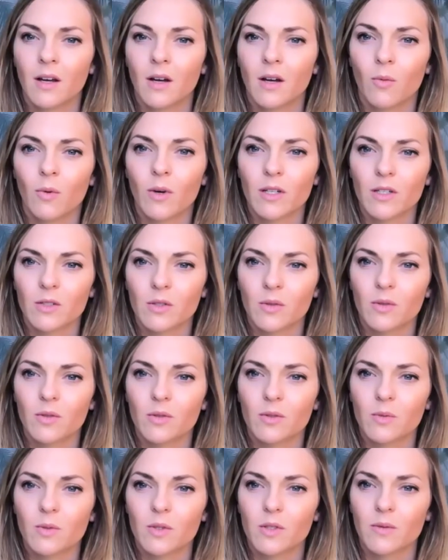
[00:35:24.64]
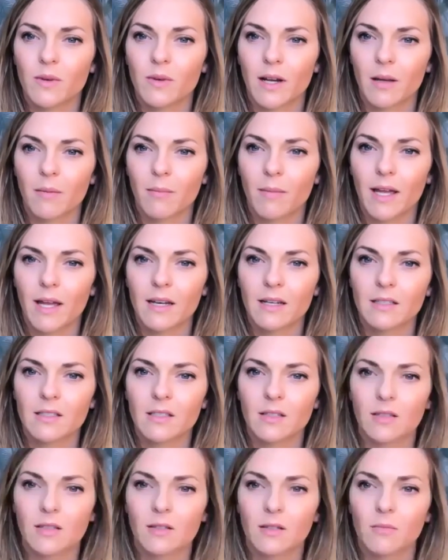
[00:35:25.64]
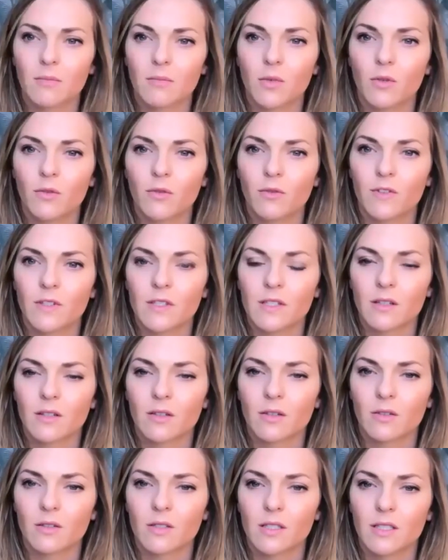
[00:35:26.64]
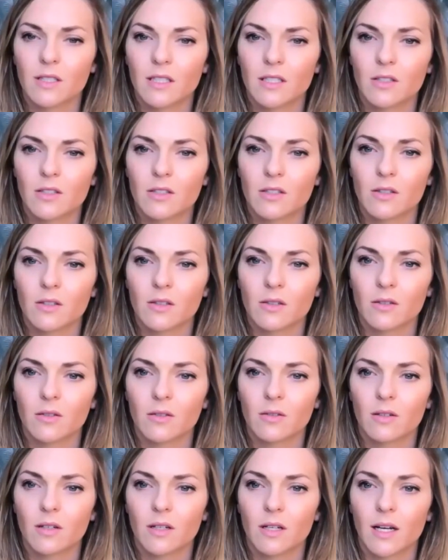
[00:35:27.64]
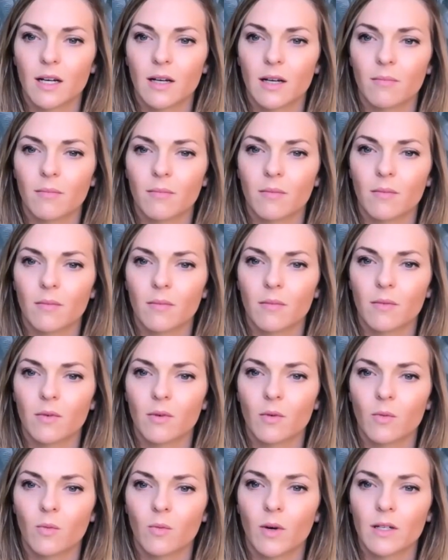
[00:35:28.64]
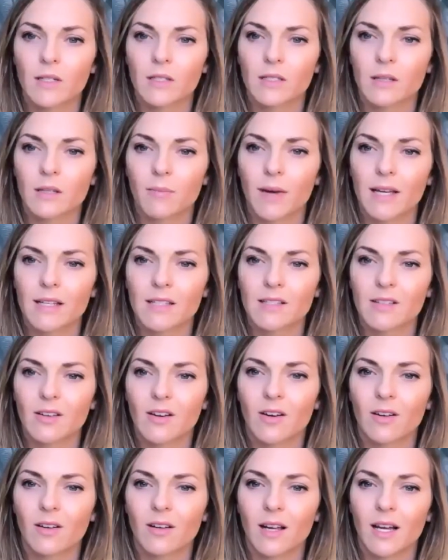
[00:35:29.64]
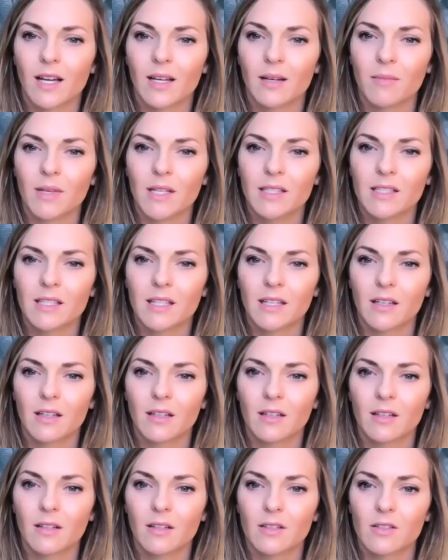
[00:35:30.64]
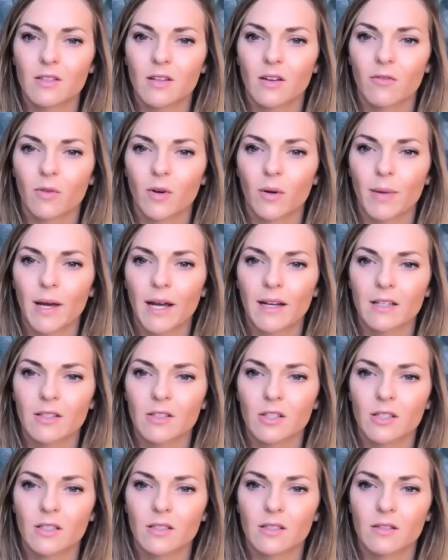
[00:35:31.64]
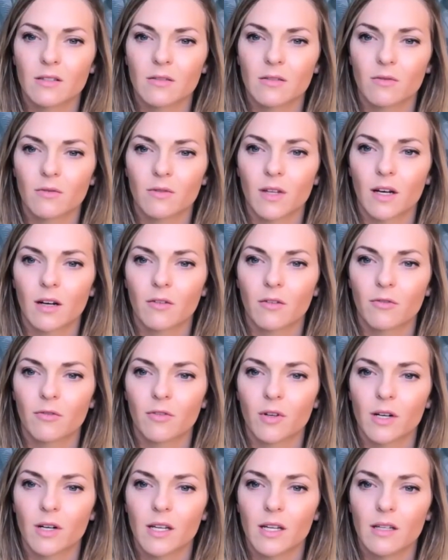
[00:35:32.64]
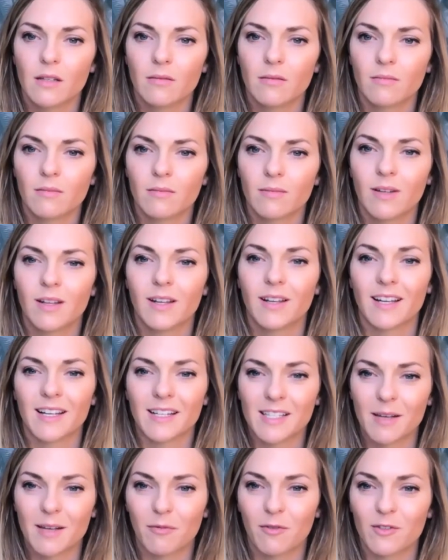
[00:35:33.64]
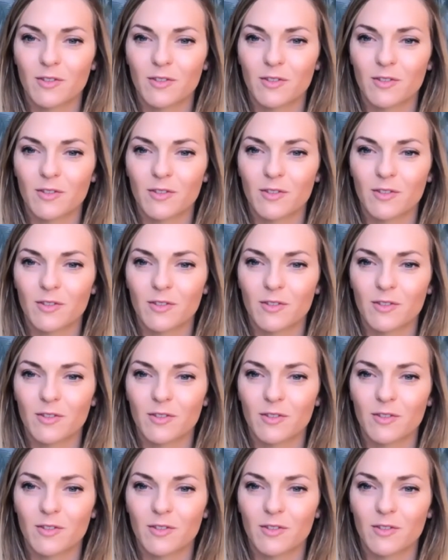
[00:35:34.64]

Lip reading: What tools would you recommend to move physical to digital? What's the best online meeting software packages that are free, except for